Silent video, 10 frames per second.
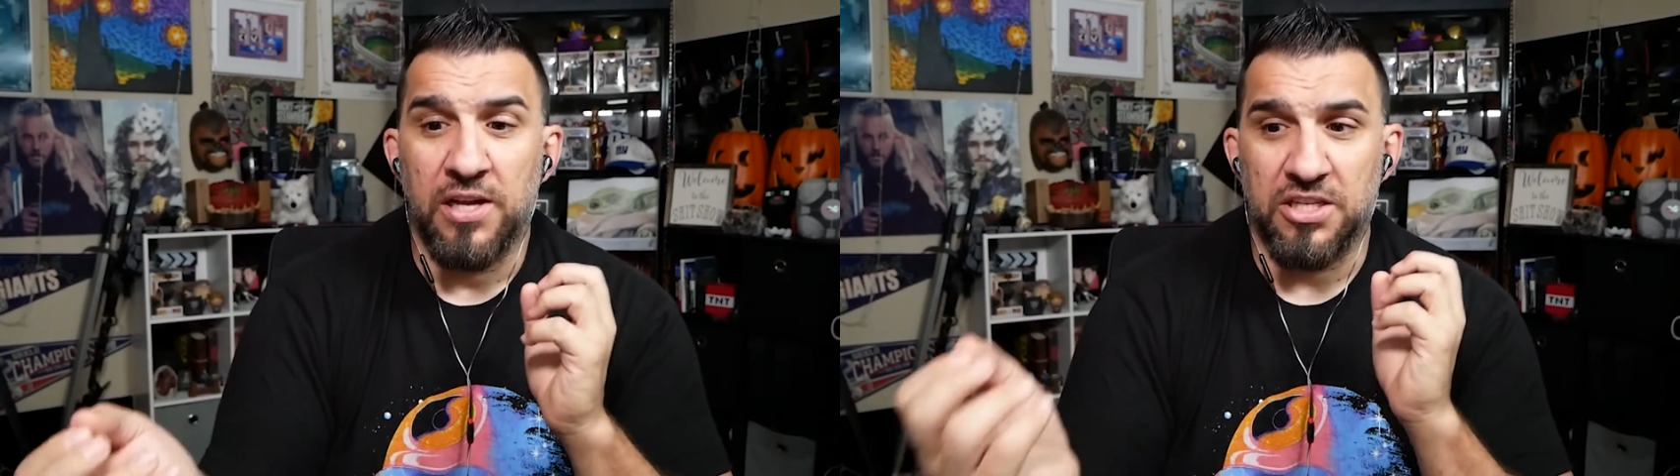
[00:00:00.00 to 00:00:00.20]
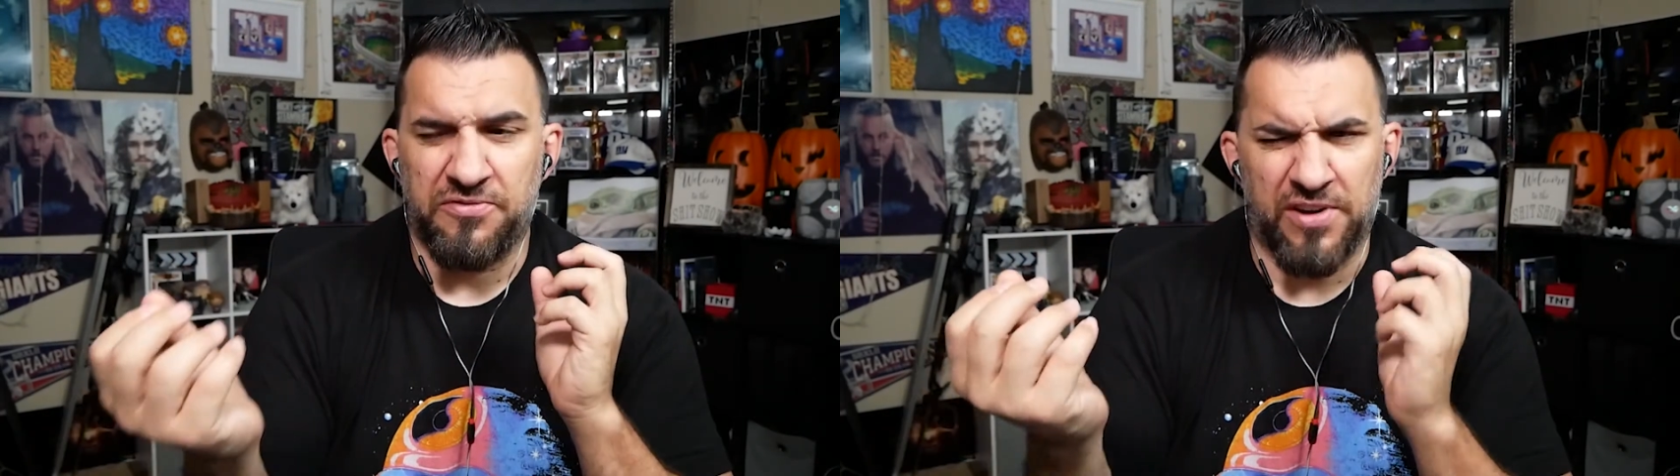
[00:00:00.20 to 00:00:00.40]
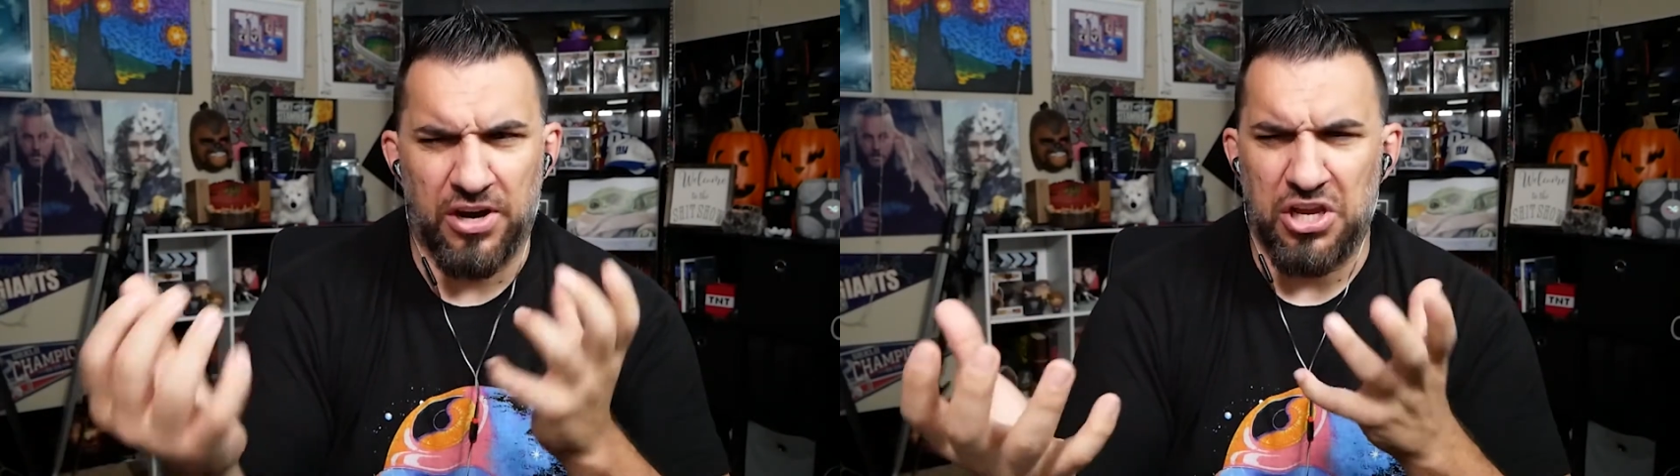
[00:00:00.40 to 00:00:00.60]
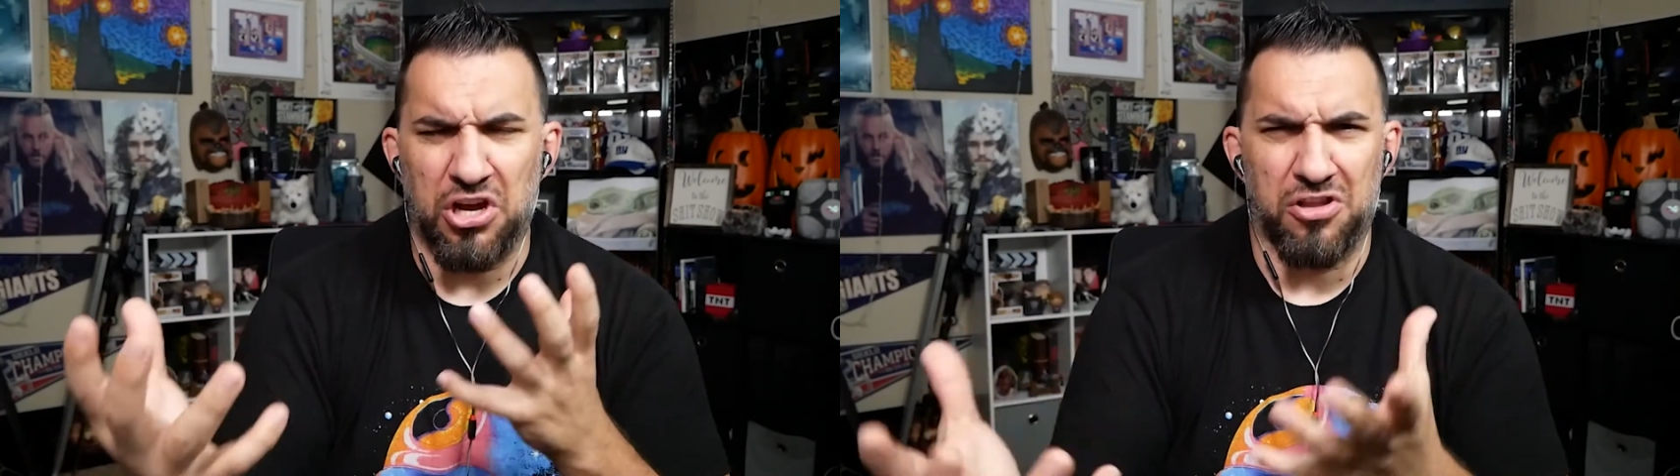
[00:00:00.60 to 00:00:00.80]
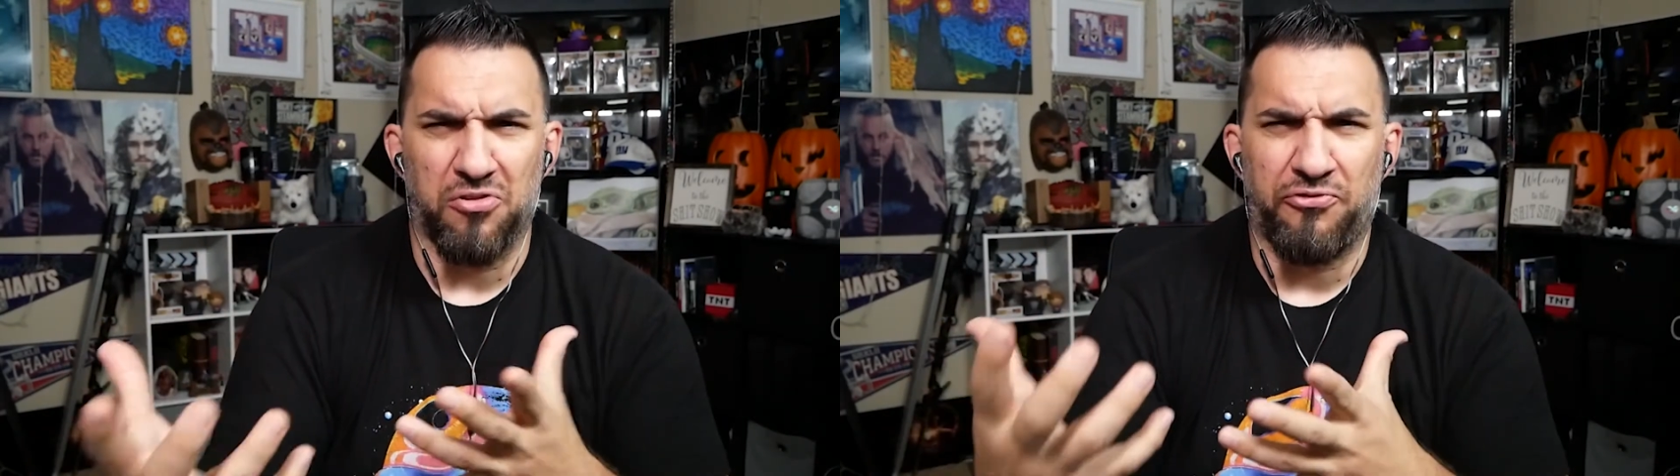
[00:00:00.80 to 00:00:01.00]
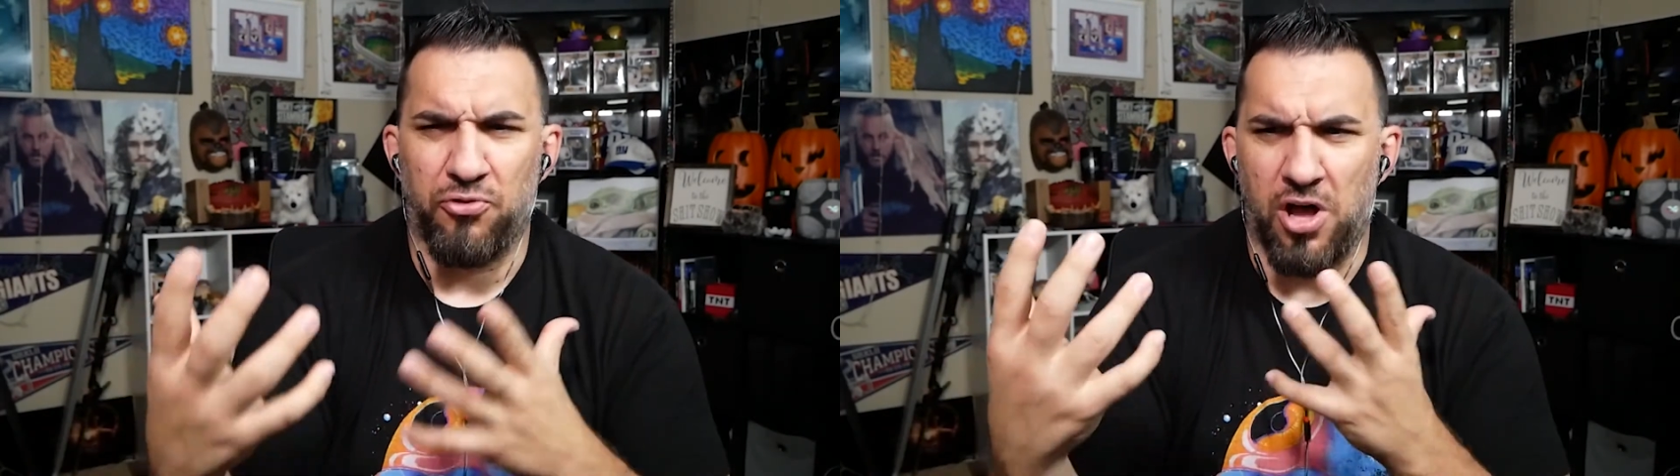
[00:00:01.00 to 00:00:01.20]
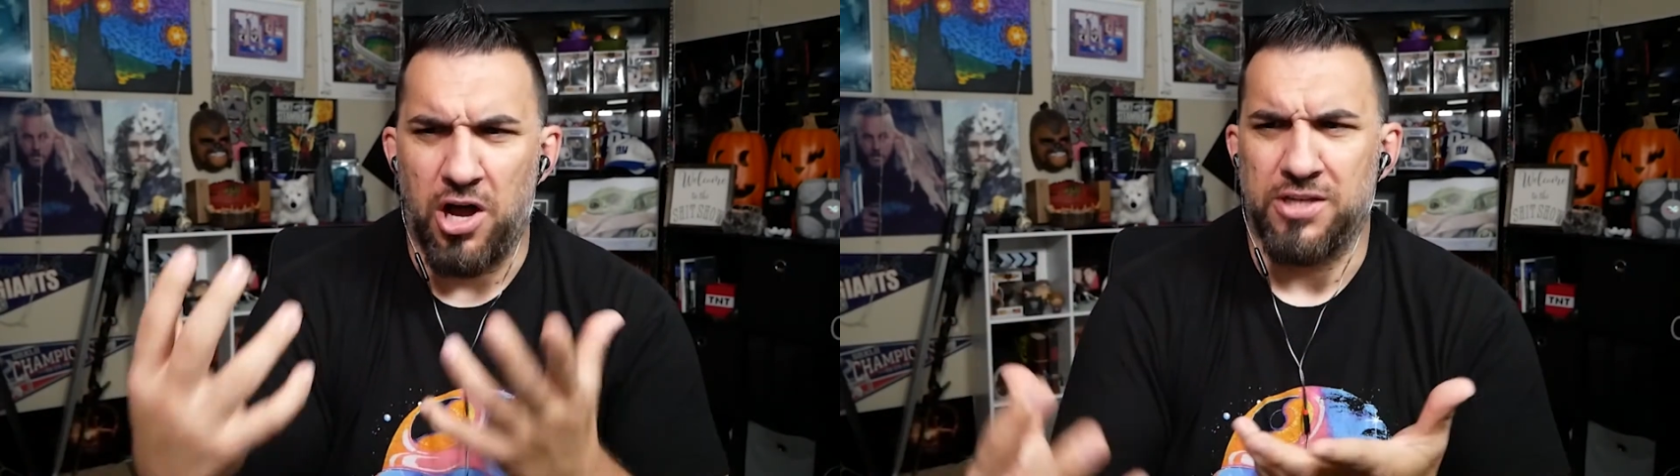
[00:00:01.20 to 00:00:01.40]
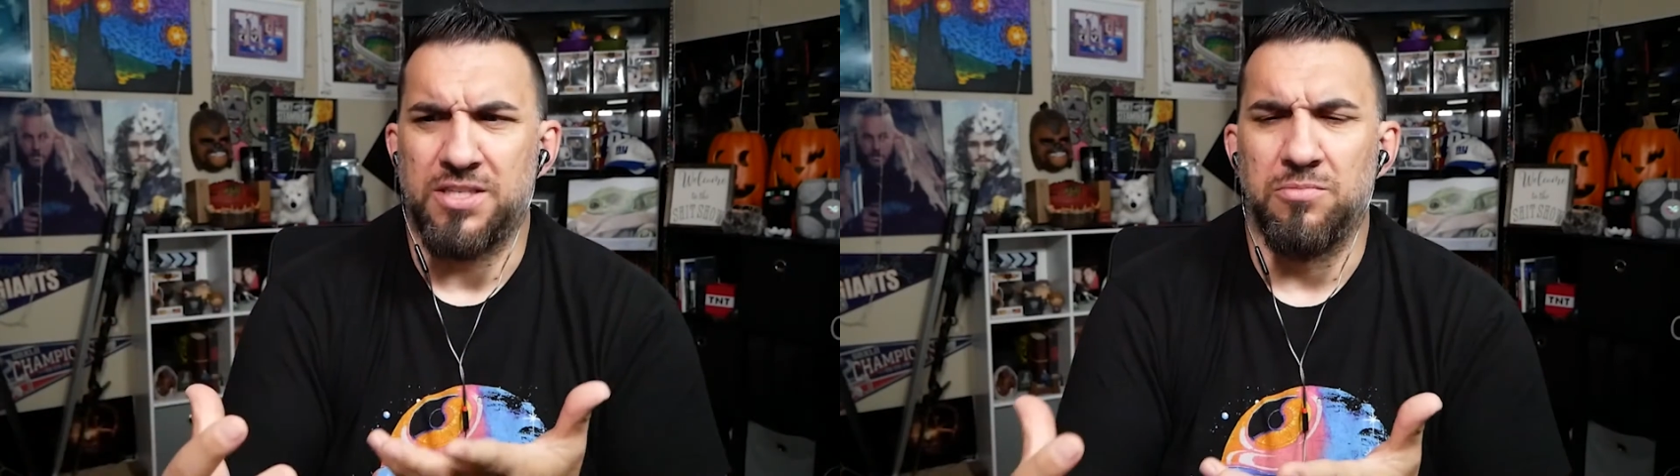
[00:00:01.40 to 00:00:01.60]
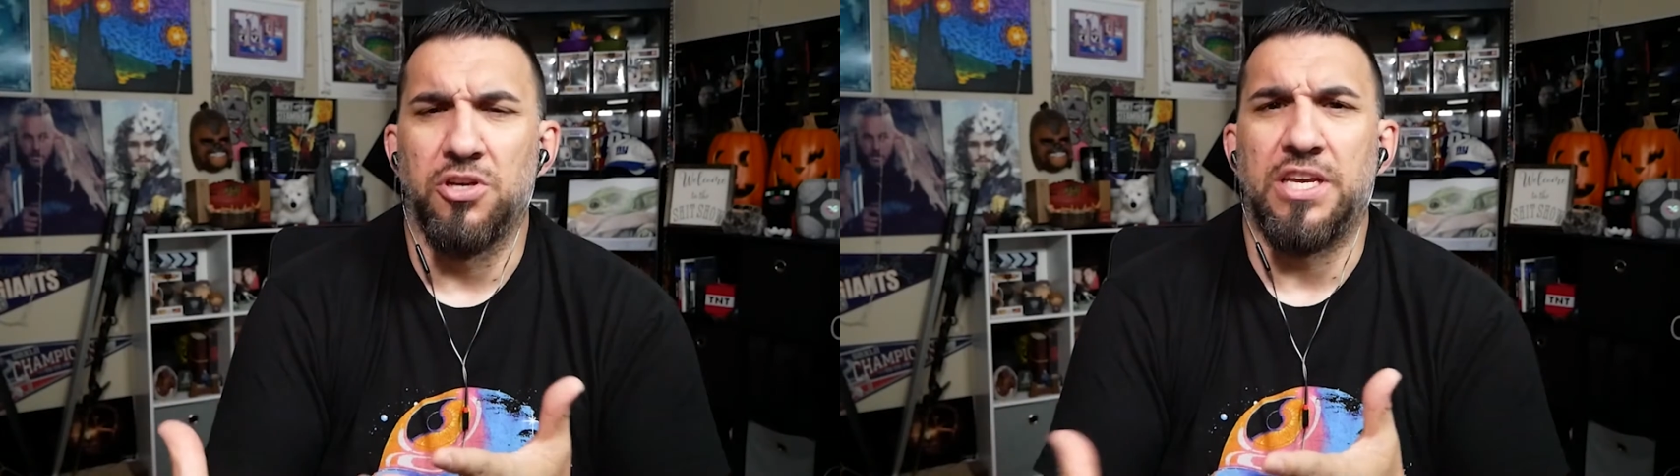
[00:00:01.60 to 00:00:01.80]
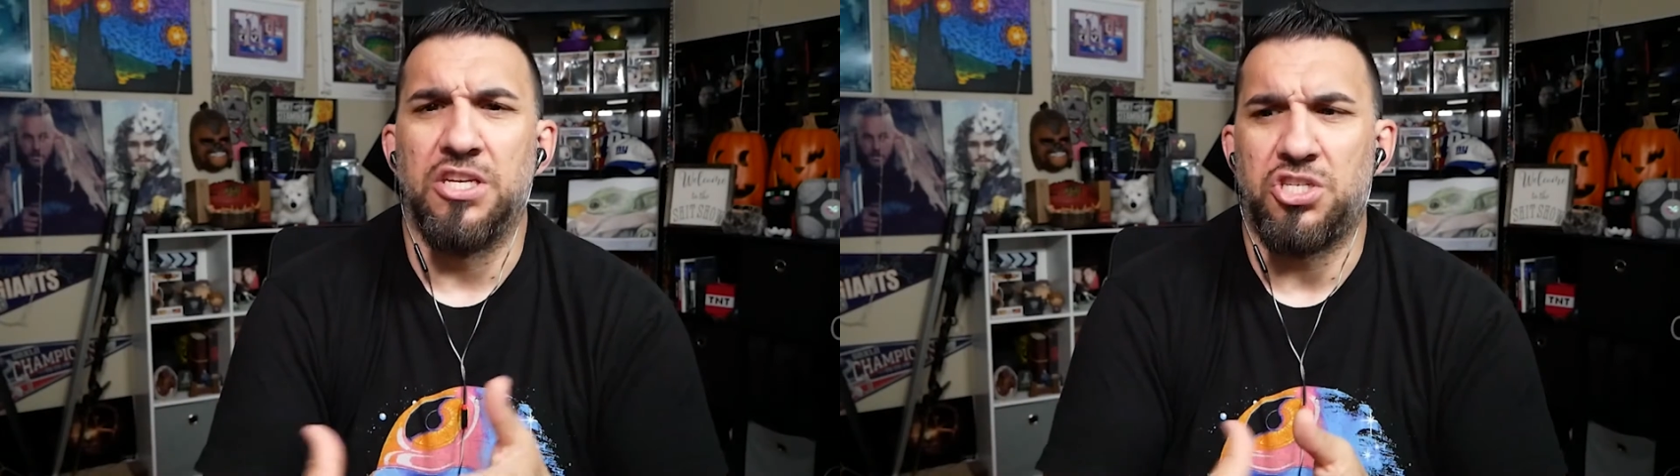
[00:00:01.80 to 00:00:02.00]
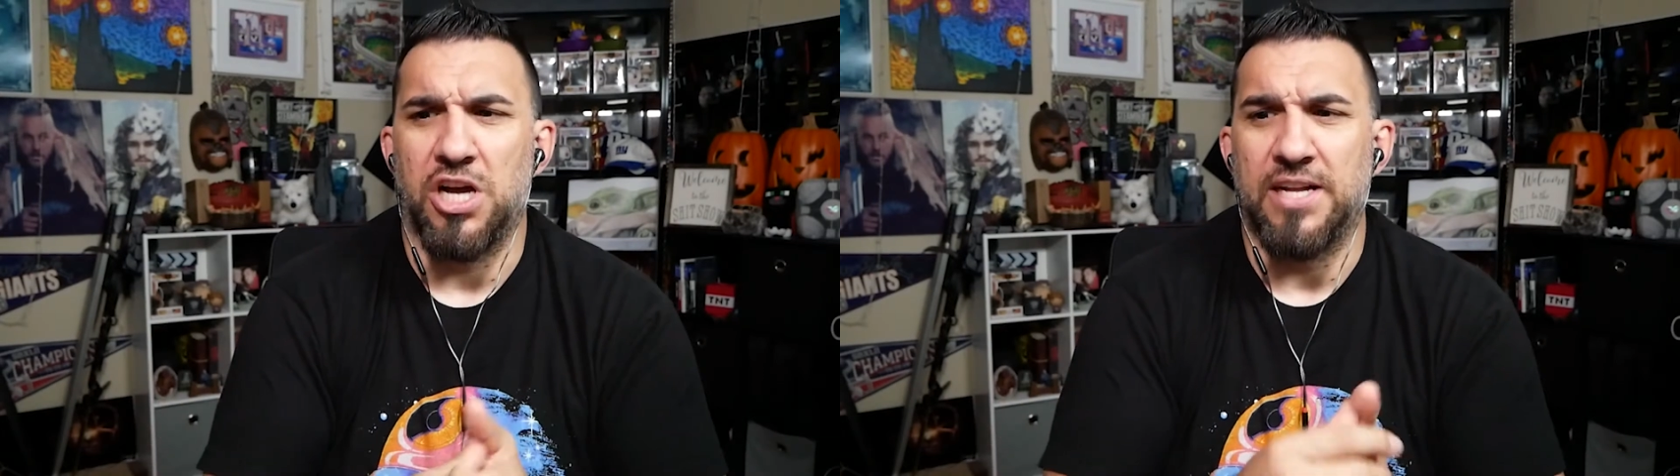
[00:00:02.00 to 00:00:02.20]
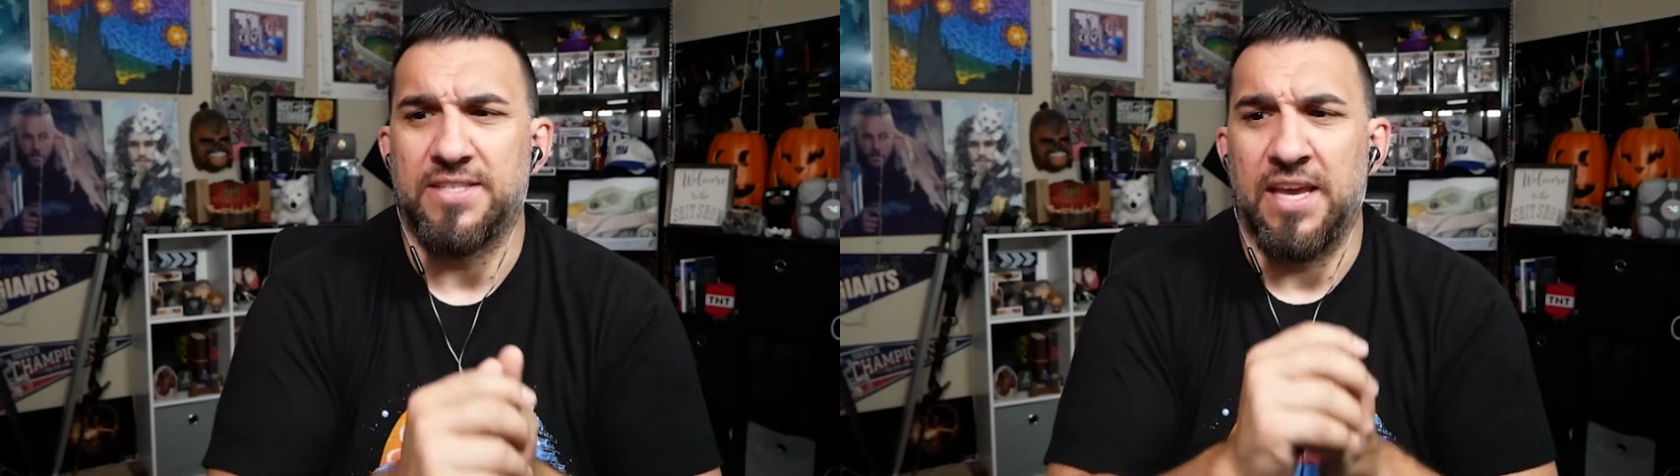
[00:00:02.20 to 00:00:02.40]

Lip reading: just very colorful, awesome looking shots,